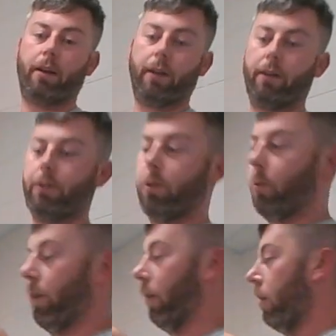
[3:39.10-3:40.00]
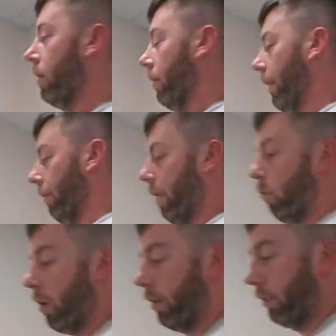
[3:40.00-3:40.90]
And that
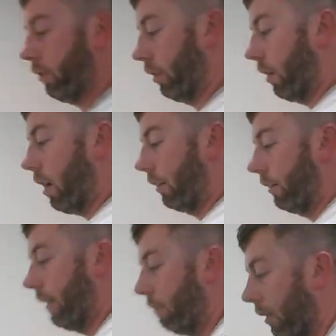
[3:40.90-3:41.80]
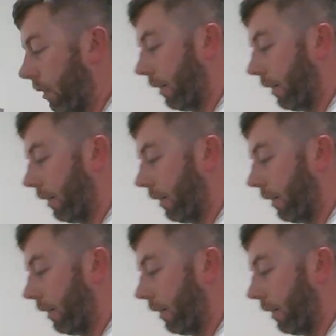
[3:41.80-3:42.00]
water that's going to condensate and build